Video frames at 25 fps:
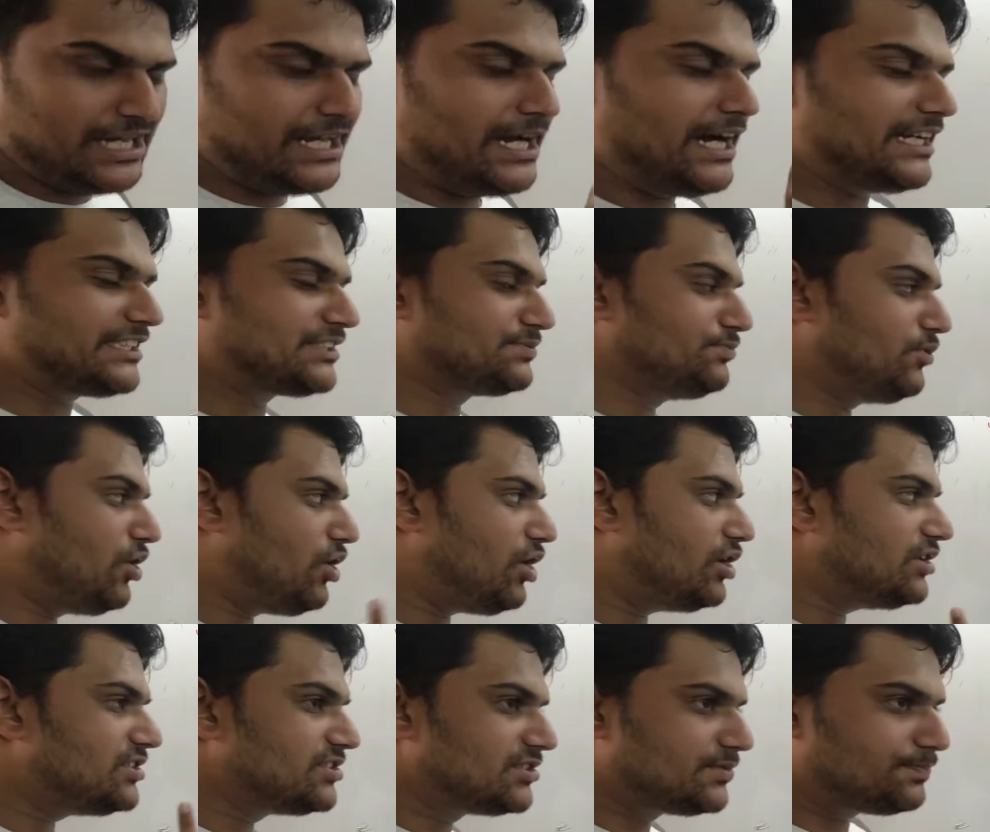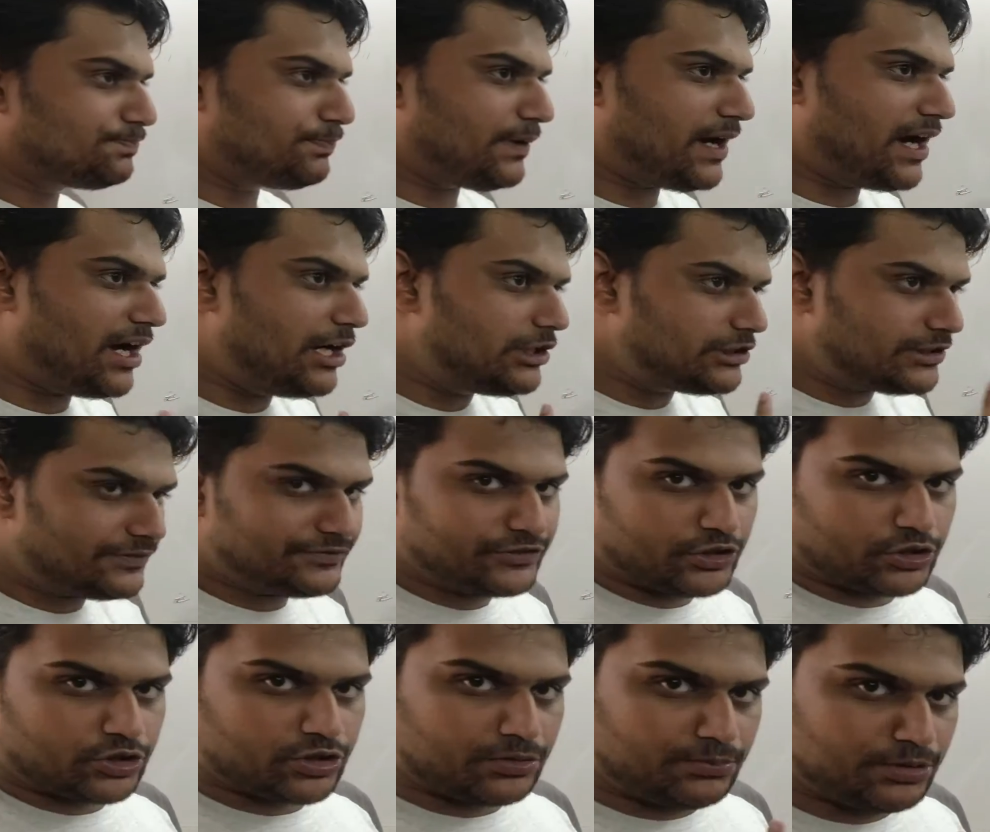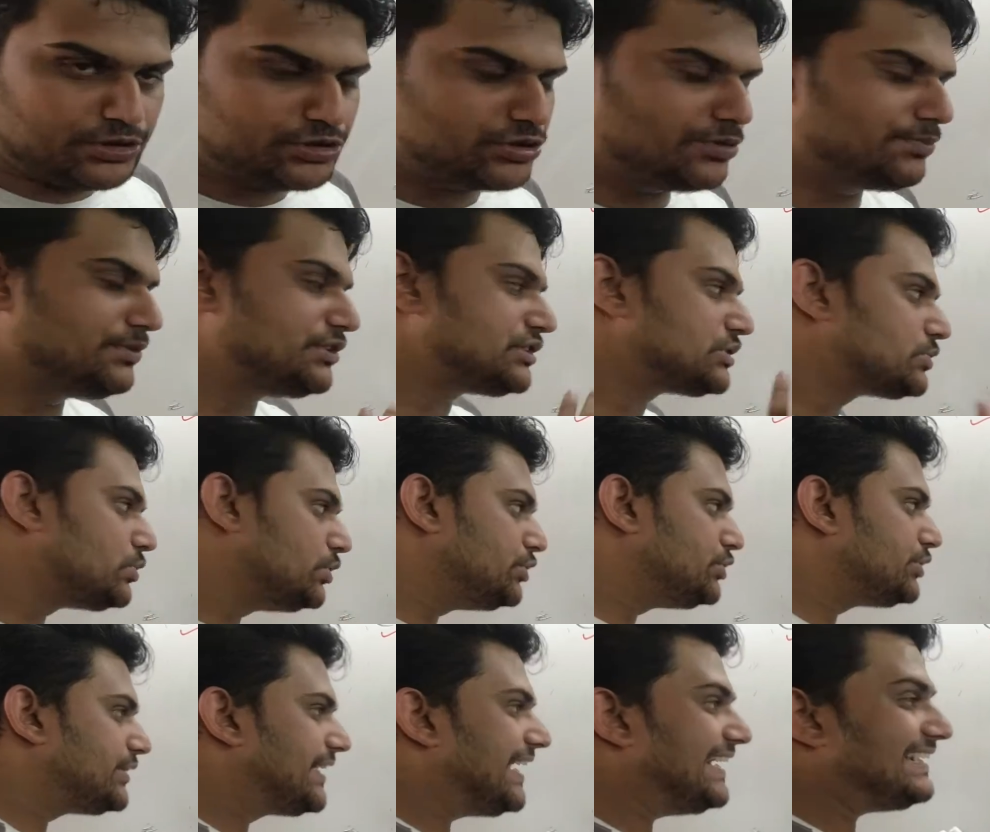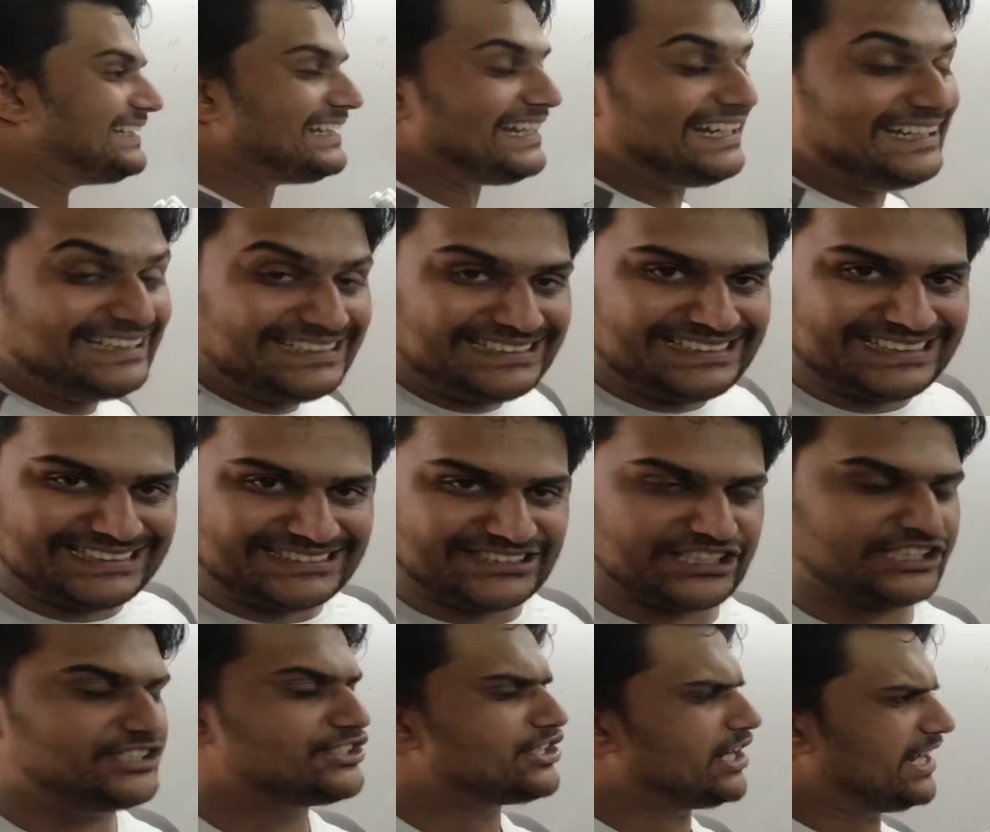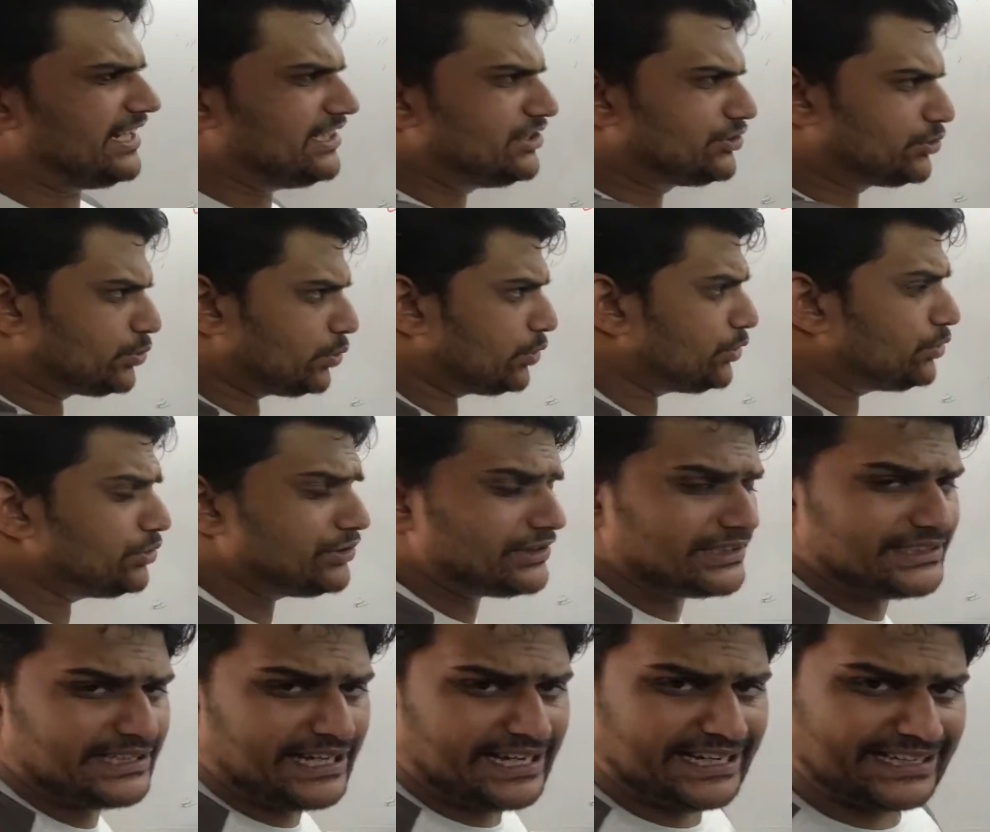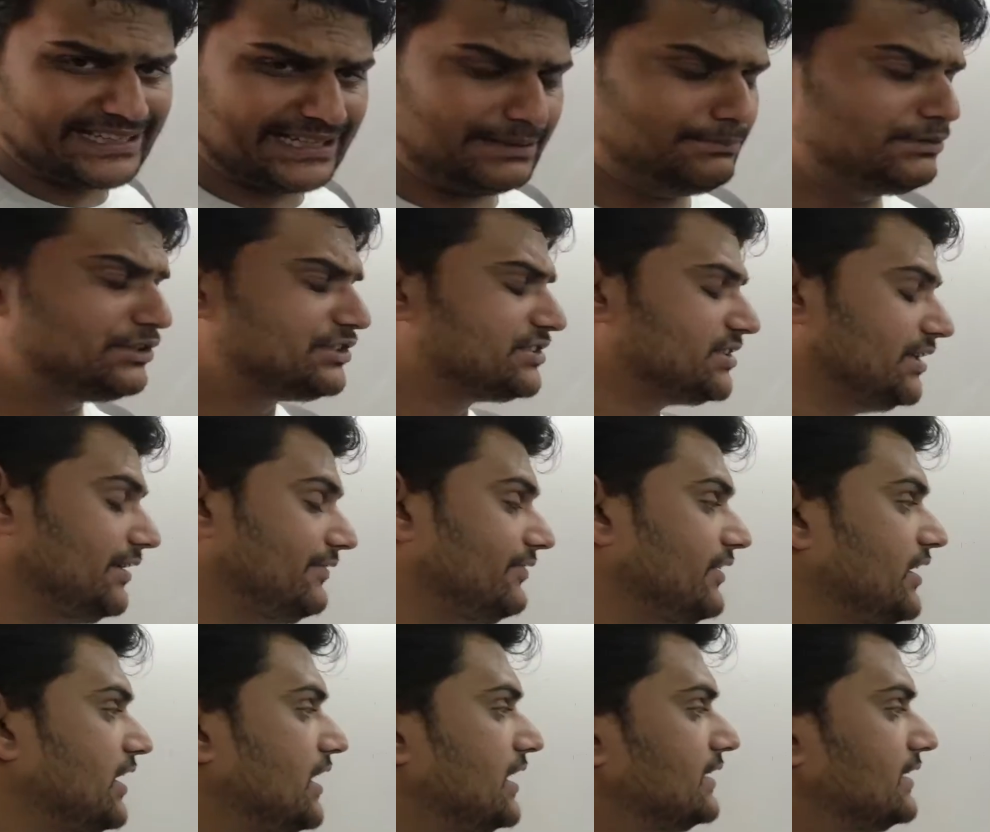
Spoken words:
A small part of the chromosome is going to get interchanged. I'll show you in the diagram itself.